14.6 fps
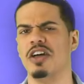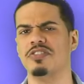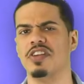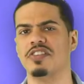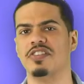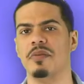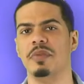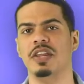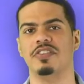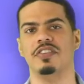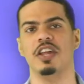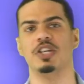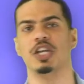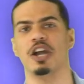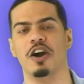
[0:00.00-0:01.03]
sounds like somebody
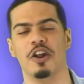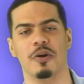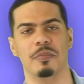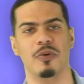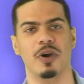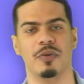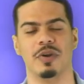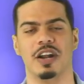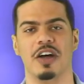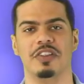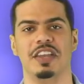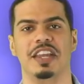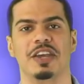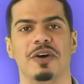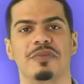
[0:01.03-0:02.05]
snitching on our boy
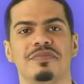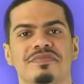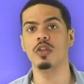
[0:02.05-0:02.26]
Ronaldinho.